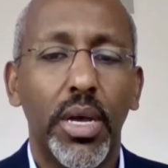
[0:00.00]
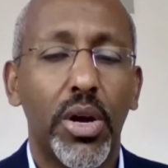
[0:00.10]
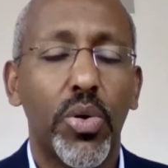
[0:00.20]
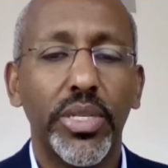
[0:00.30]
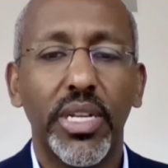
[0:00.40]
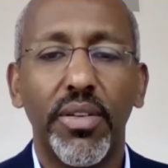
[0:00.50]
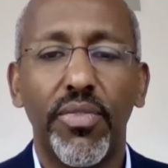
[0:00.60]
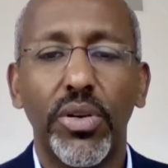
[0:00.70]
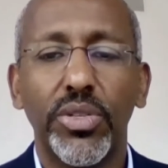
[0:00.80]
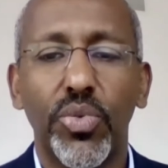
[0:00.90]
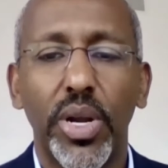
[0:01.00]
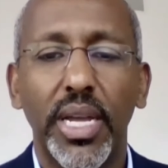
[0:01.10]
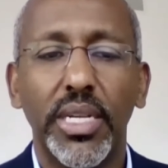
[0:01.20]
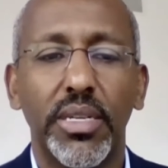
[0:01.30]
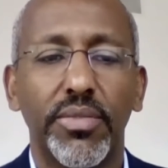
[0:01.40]
across a diverse
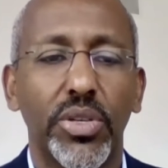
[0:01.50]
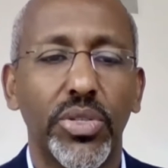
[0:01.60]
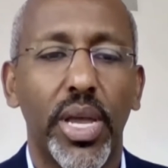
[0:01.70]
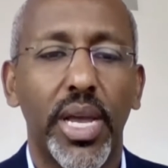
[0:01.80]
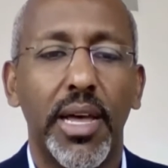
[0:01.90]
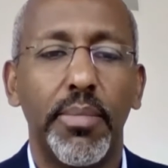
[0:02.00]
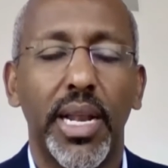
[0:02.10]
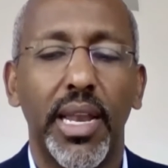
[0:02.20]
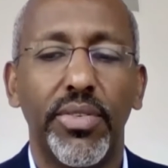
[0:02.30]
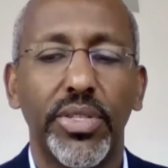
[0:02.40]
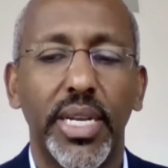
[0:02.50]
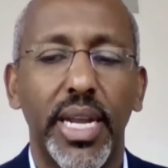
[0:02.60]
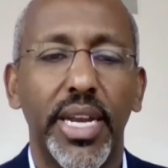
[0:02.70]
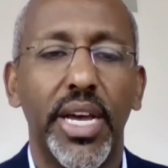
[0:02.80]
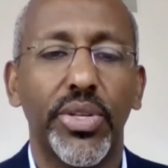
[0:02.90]
range of socioeconomic levels
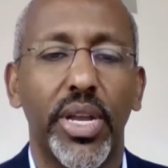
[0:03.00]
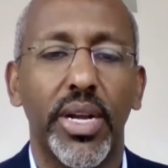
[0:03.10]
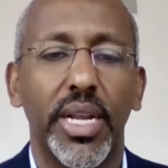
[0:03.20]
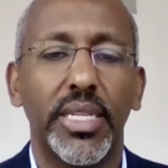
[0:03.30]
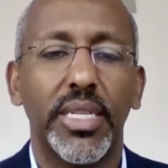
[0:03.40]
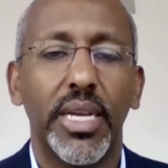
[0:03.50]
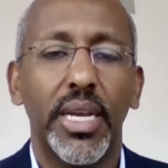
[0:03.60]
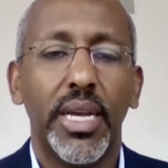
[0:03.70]
and healthcare needs.